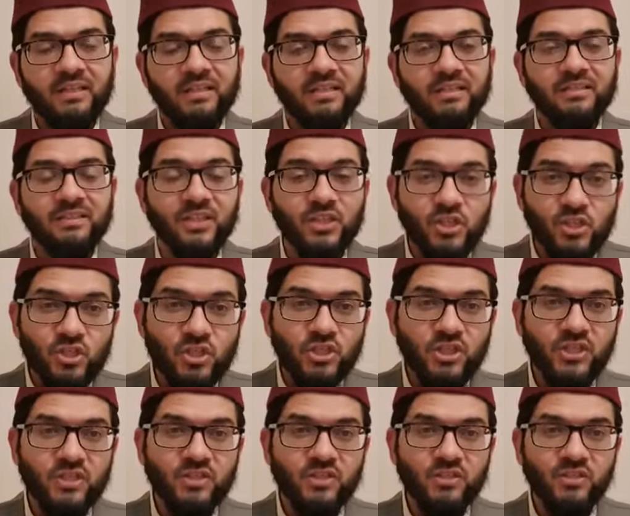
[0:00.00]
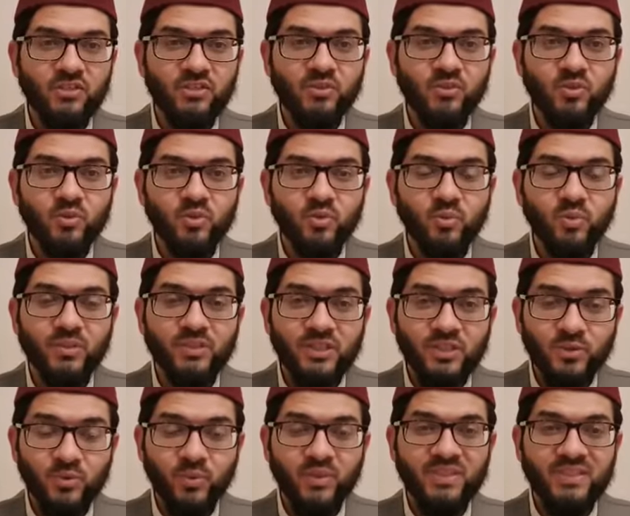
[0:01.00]
This year,
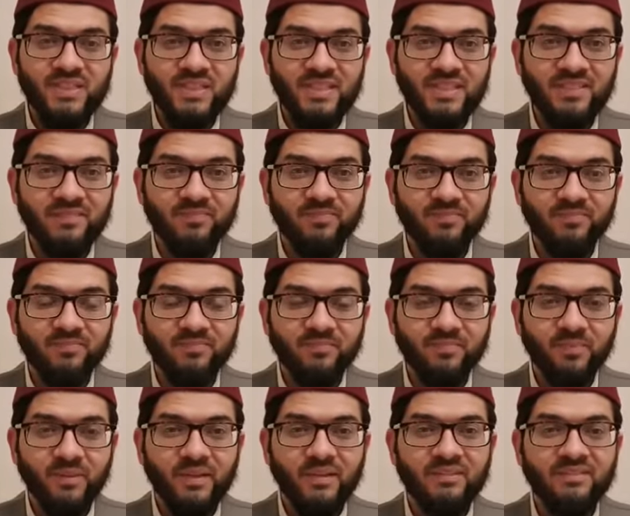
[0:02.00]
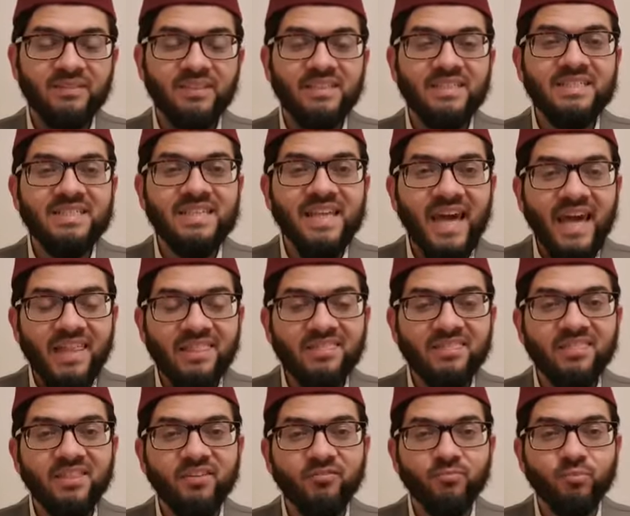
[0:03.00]
2020, the
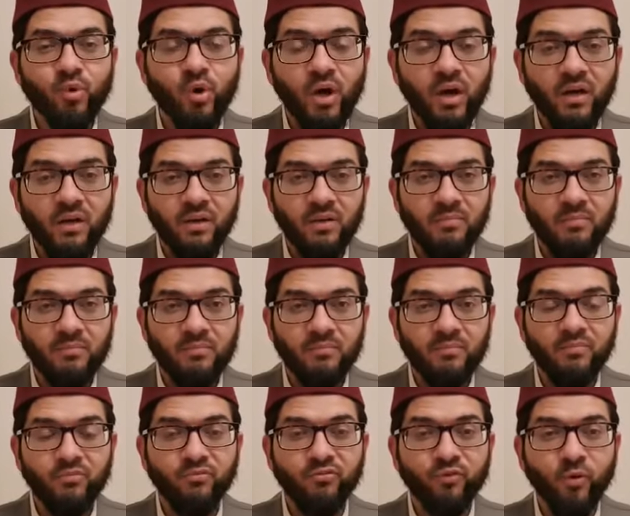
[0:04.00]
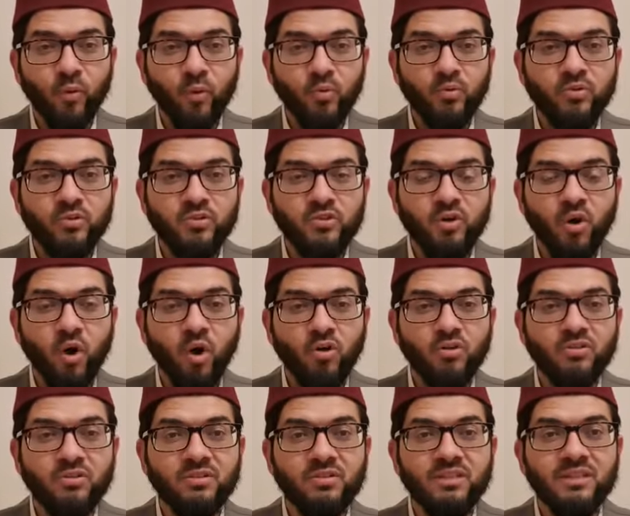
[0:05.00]
10th of Muharram falls
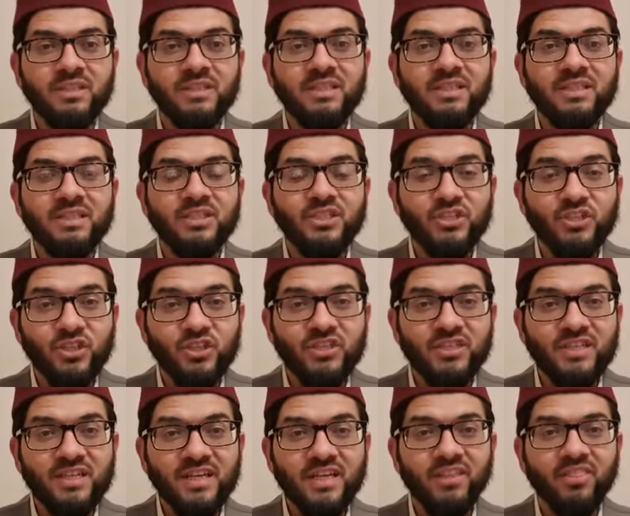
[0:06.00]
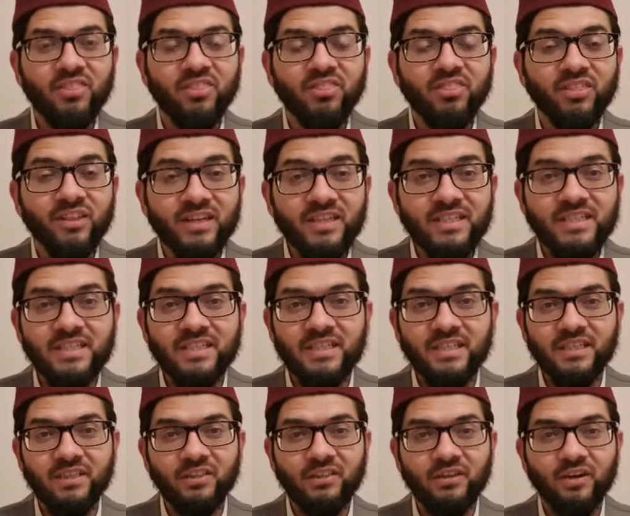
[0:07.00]
on Sunday,
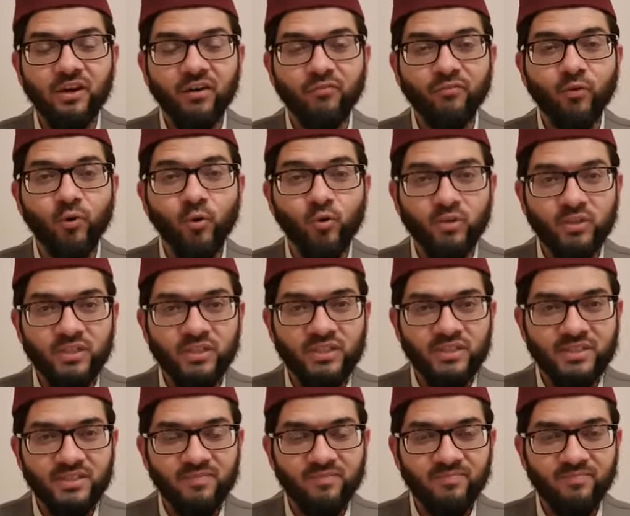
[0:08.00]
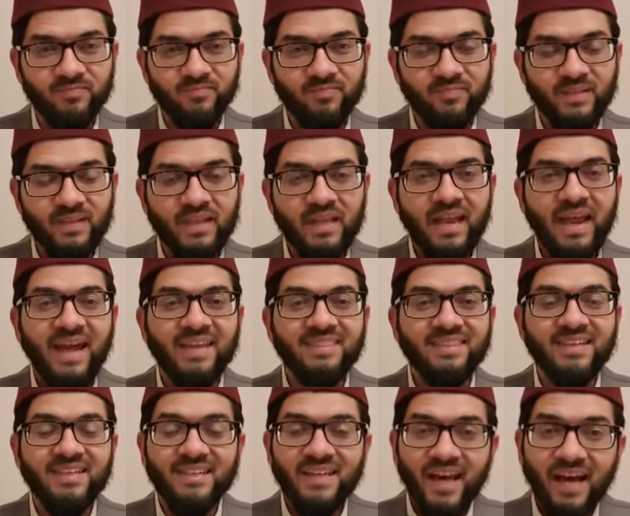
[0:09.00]
30th of August. And
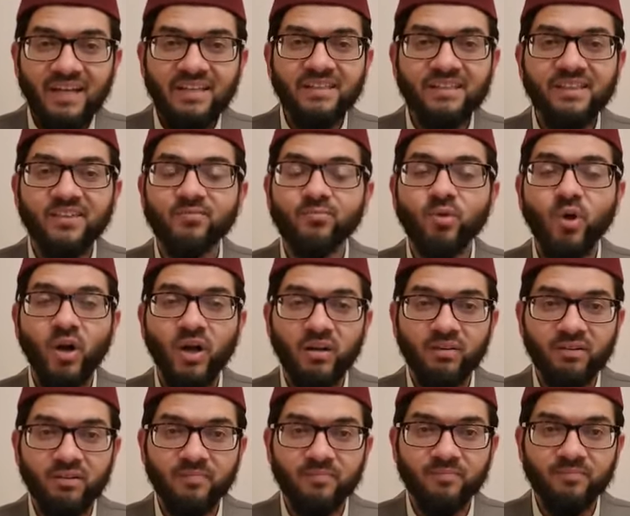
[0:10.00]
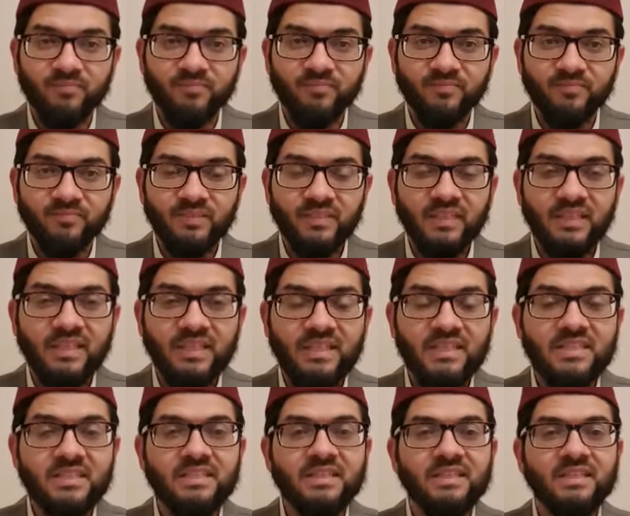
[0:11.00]
the 9th of Muharram
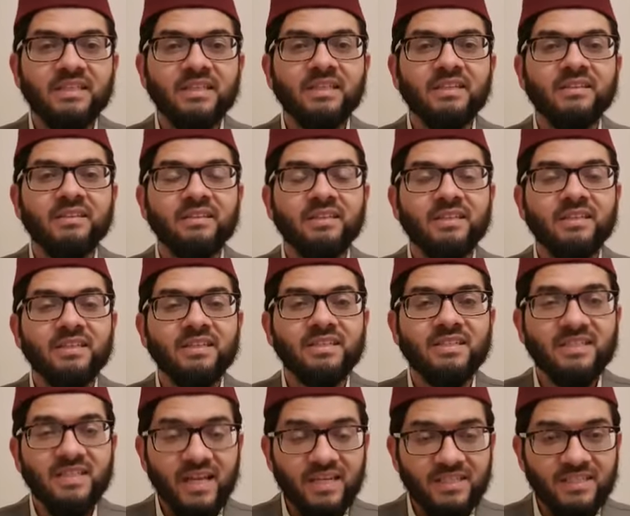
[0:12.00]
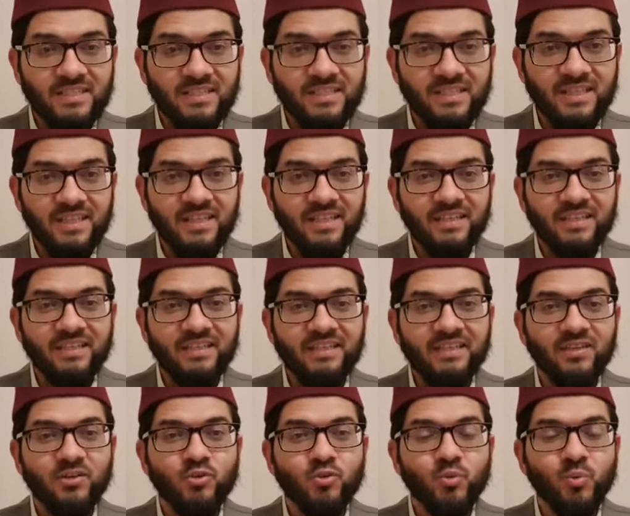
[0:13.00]
is the Saturday,
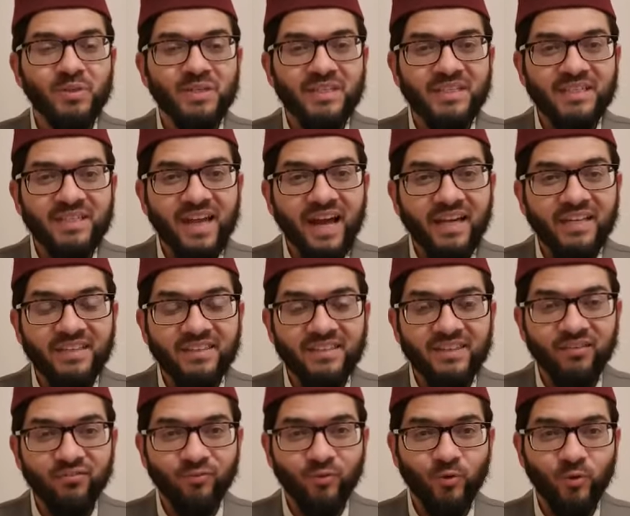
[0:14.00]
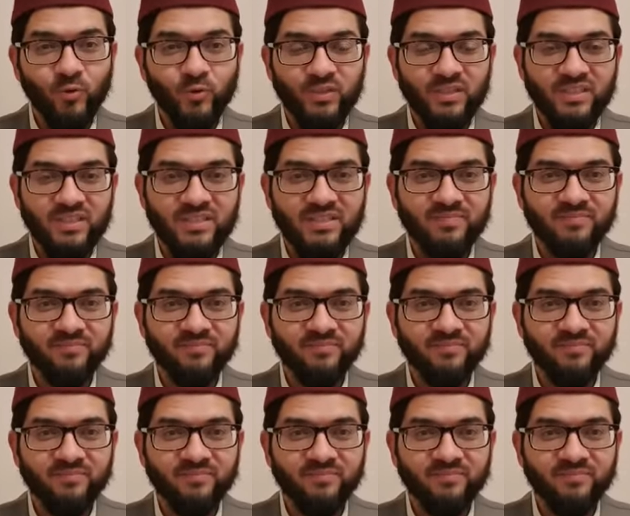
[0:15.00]
29th of August.